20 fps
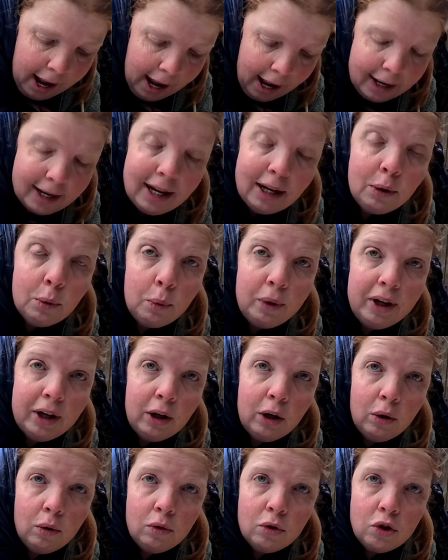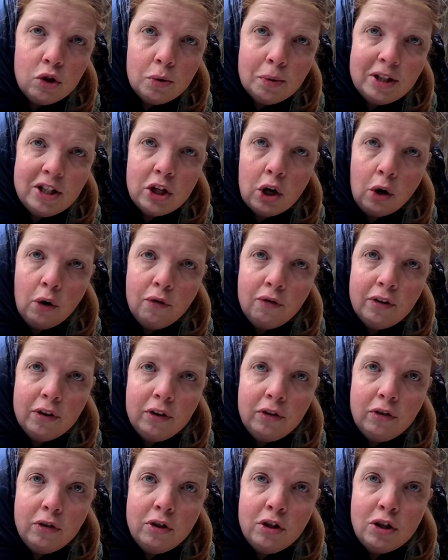and then we are going to switch over
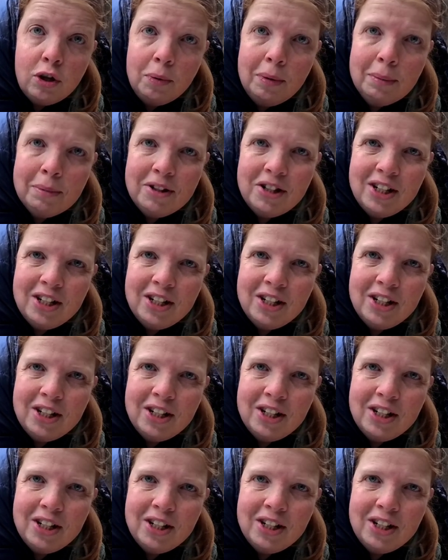to the sewing